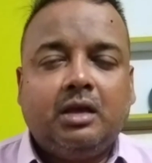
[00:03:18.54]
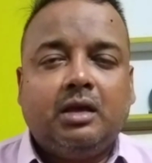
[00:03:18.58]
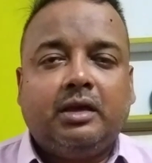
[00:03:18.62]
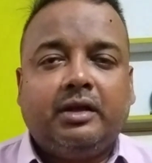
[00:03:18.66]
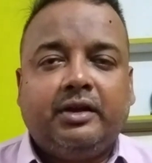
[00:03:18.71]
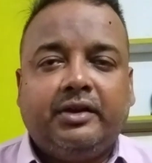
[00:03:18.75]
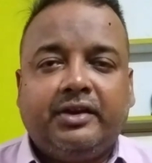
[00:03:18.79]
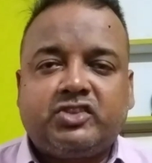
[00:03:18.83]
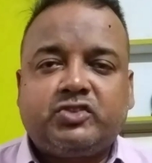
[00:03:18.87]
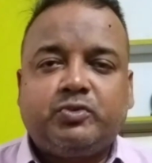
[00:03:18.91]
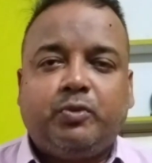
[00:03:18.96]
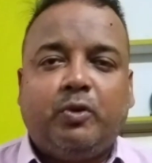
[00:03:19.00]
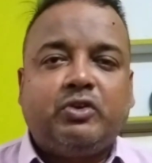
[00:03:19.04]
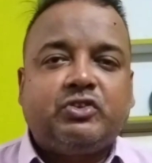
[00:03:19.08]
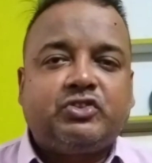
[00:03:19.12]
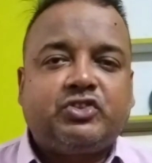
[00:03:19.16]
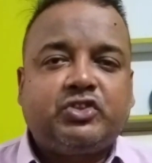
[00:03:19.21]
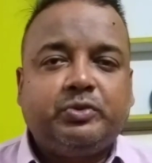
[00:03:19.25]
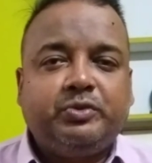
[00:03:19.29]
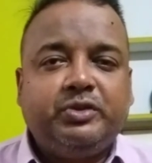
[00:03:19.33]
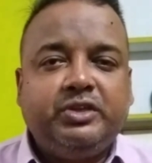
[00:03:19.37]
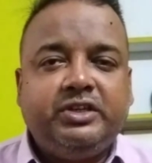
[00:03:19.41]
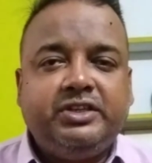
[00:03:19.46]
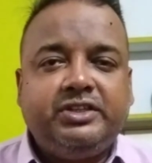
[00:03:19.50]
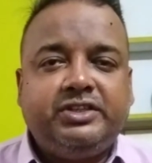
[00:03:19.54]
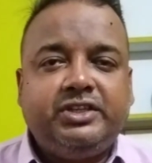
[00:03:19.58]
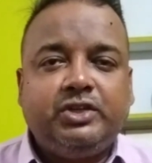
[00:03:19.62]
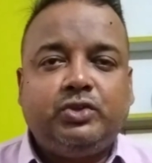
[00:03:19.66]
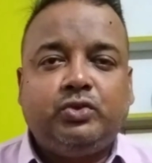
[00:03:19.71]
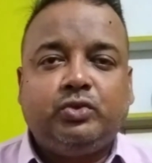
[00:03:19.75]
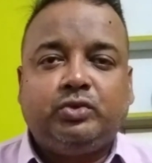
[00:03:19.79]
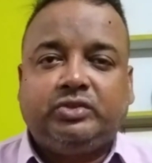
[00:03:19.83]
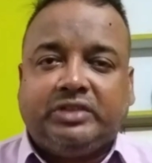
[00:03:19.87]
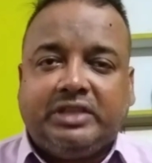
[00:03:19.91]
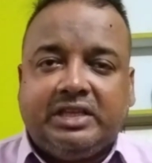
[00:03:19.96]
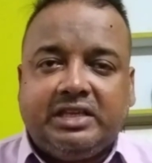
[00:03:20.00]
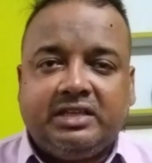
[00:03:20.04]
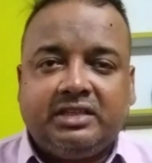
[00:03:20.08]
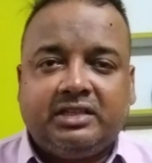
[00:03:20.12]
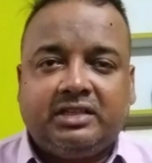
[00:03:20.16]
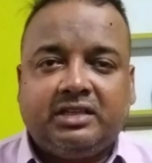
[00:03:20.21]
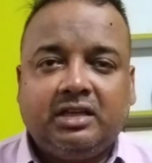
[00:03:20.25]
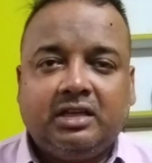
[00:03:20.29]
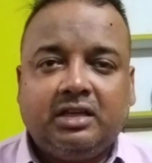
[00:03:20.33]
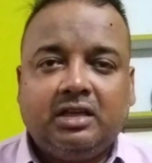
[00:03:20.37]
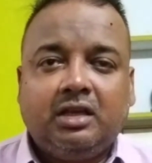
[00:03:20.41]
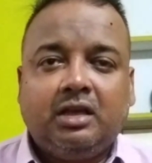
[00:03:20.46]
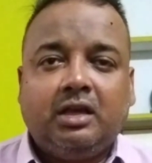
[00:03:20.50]
Responsibility to
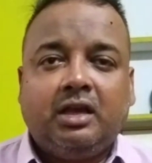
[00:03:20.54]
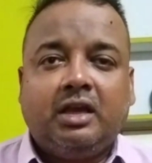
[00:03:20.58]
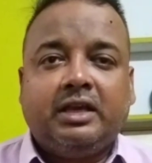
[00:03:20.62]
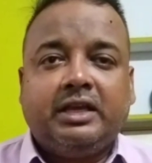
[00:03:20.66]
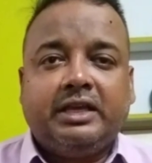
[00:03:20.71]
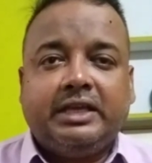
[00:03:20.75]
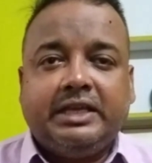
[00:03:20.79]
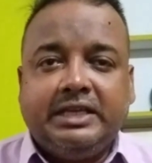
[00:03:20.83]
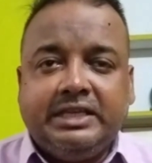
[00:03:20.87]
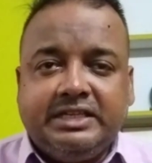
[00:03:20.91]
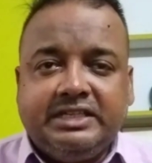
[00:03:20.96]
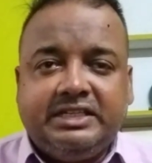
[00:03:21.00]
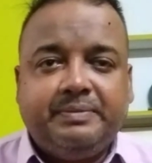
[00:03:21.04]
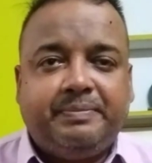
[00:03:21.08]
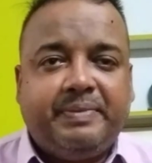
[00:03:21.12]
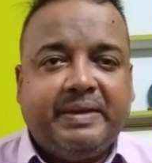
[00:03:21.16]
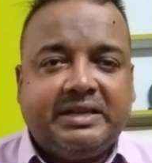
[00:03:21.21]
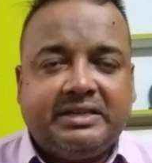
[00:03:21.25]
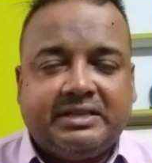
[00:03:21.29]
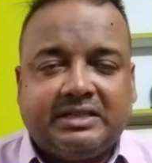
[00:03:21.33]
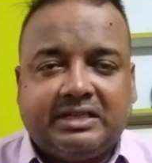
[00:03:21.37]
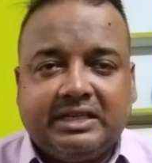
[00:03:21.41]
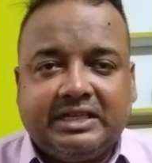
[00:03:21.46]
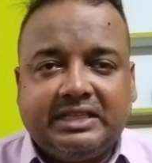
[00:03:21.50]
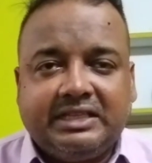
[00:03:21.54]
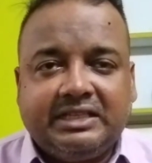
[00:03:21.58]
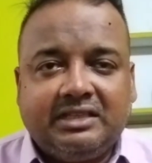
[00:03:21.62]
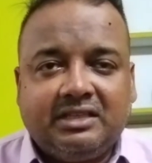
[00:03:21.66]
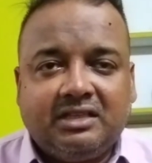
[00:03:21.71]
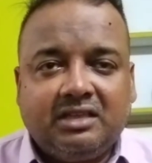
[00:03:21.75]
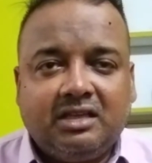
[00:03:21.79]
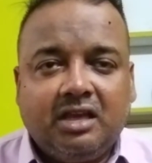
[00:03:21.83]
think independently.